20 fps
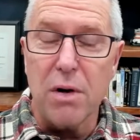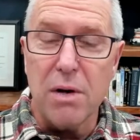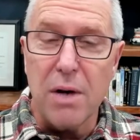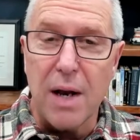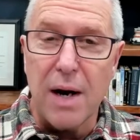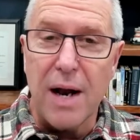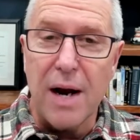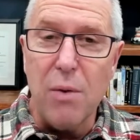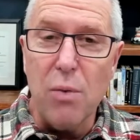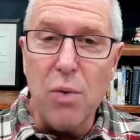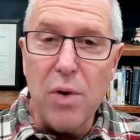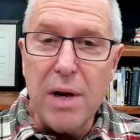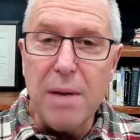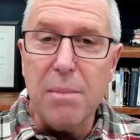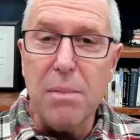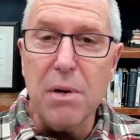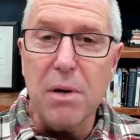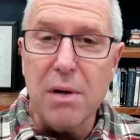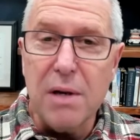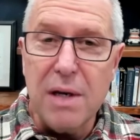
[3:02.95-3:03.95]
And I really
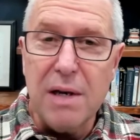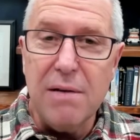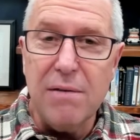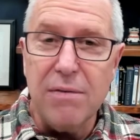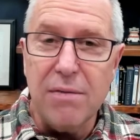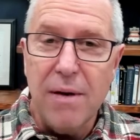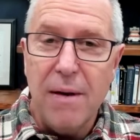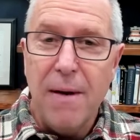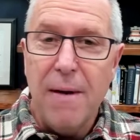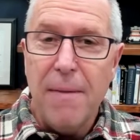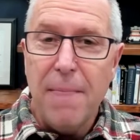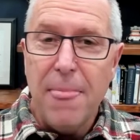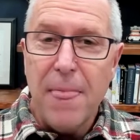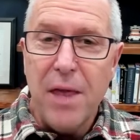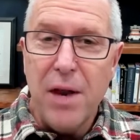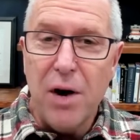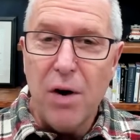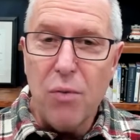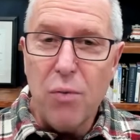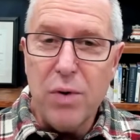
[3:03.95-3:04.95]
believe,
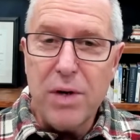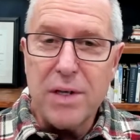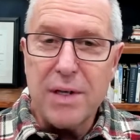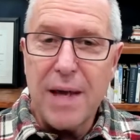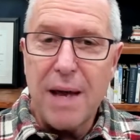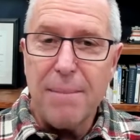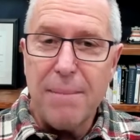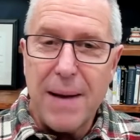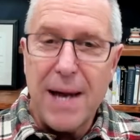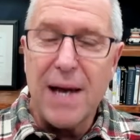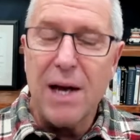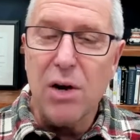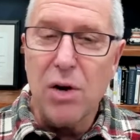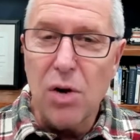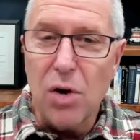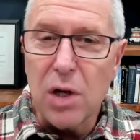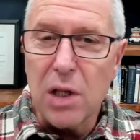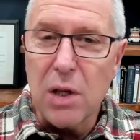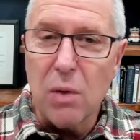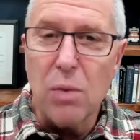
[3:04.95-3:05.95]
if we sat back and
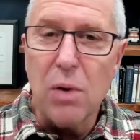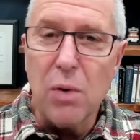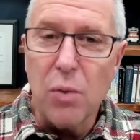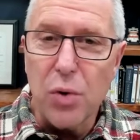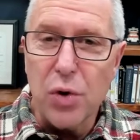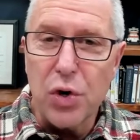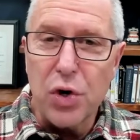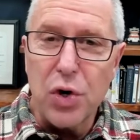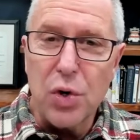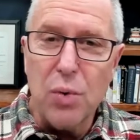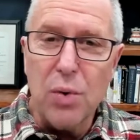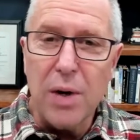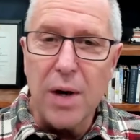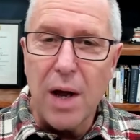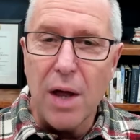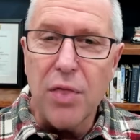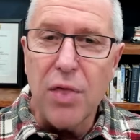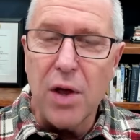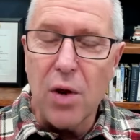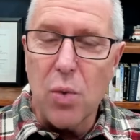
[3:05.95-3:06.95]
looked at what we were doing, I
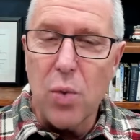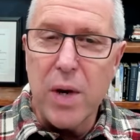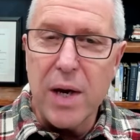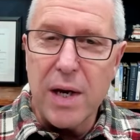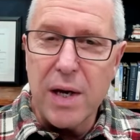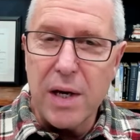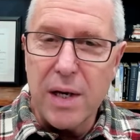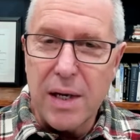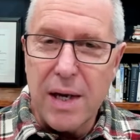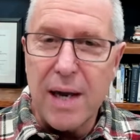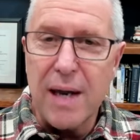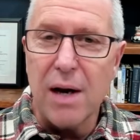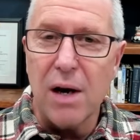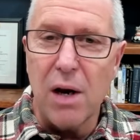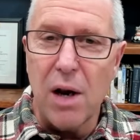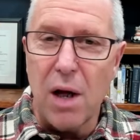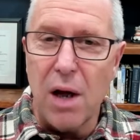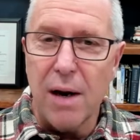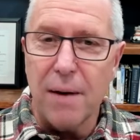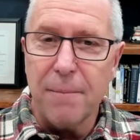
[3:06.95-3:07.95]
think we could gain a
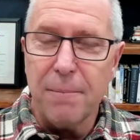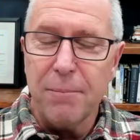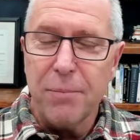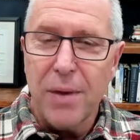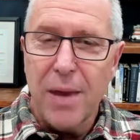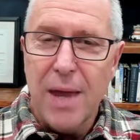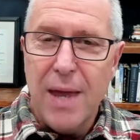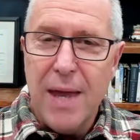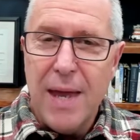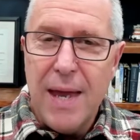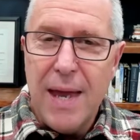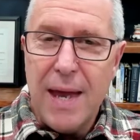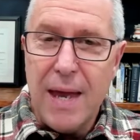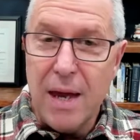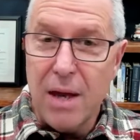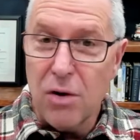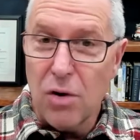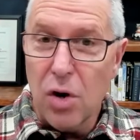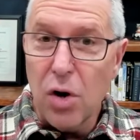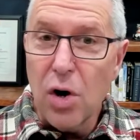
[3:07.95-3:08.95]
lot
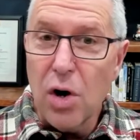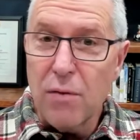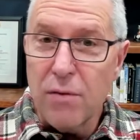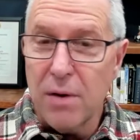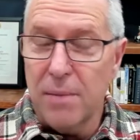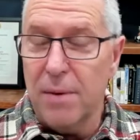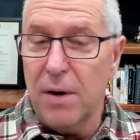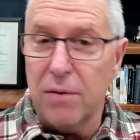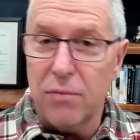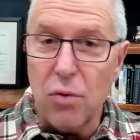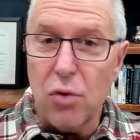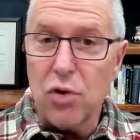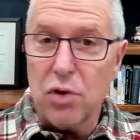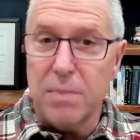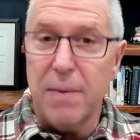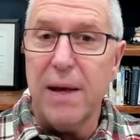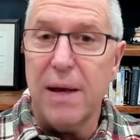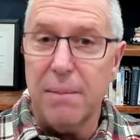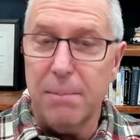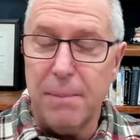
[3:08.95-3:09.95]
and learn from it, of course,
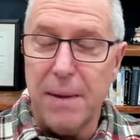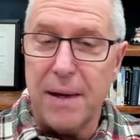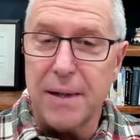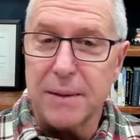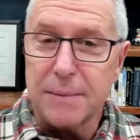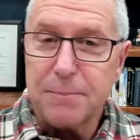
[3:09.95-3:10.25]
make it better.